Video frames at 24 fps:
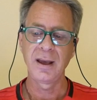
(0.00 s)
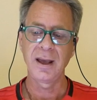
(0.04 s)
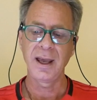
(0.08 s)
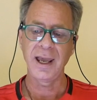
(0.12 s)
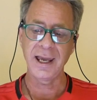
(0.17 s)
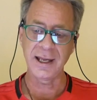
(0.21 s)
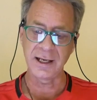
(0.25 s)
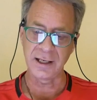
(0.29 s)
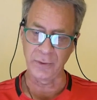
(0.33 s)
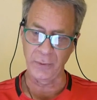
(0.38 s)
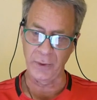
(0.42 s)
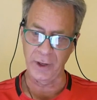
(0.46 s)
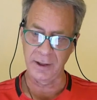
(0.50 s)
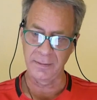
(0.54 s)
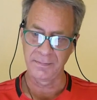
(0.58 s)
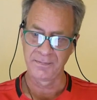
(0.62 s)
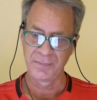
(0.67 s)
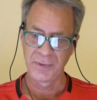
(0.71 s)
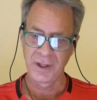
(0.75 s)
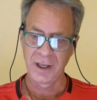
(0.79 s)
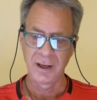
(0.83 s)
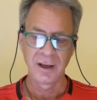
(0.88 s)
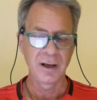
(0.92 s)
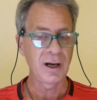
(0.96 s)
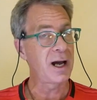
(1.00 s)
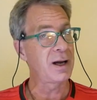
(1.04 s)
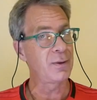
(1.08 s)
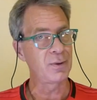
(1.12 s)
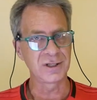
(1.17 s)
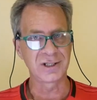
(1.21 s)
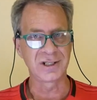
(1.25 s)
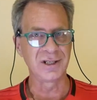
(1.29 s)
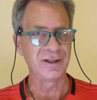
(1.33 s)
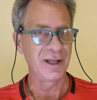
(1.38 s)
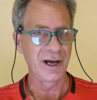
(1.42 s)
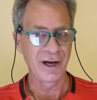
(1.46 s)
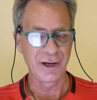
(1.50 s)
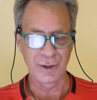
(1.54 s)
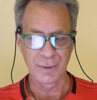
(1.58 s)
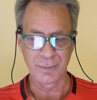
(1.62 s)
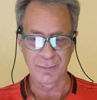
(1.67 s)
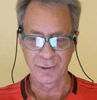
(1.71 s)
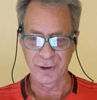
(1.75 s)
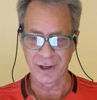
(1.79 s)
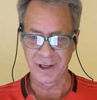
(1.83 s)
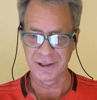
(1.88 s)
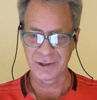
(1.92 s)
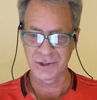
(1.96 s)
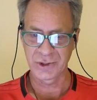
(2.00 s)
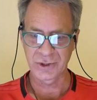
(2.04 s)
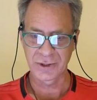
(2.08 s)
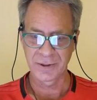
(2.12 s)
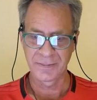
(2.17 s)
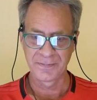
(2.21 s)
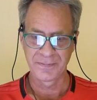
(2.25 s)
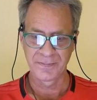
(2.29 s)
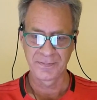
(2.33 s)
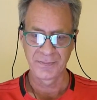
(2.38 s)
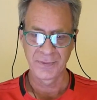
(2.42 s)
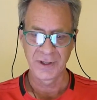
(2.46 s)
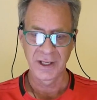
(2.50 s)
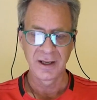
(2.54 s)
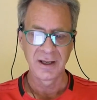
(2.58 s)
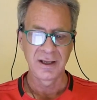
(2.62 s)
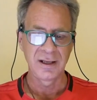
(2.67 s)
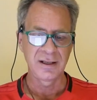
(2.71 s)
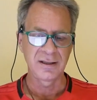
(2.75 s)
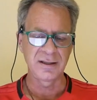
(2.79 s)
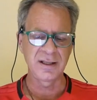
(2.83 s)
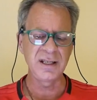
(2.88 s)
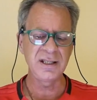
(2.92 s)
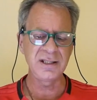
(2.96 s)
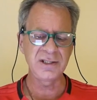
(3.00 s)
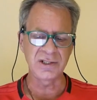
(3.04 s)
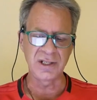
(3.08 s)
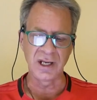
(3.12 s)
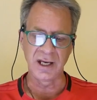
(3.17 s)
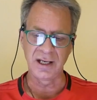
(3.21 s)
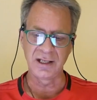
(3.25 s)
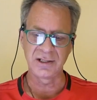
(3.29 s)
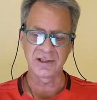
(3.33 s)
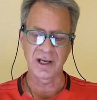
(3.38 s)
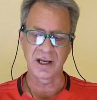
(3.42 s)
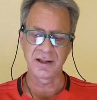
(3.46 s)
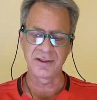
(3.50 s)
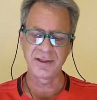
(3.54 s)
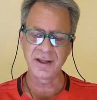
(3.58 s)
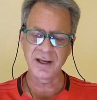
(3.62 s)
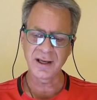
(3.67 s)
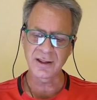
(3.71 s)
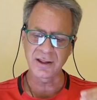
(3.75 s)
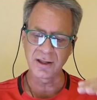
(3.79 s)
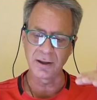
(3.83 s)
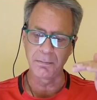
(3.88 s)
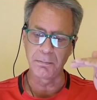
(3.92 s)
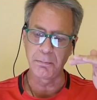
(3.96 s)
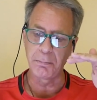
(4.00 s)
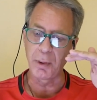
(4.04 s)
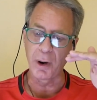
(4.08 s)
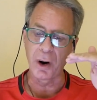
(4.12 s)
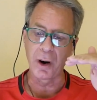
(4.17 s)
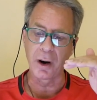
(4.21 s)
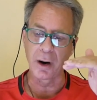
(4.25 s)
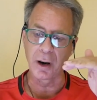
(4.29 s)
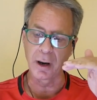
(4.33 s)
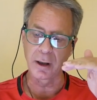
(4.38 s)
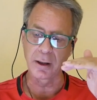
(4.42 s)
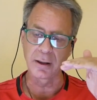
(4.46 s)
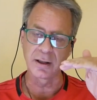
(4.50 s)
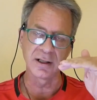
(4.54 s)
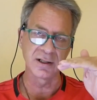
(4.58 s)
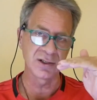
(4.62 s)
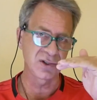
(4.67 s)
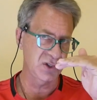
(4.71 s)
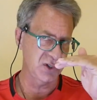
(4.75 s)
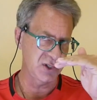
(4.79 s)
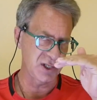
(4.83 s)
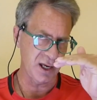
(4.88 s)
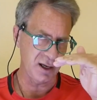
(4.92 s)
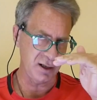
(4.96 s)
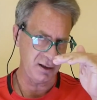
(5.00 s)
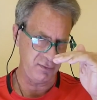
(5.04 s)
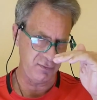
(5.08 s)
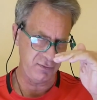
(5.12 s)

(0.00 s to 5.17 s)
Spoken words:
Anyway, I wasn't that impressed. These days, I think the bar is set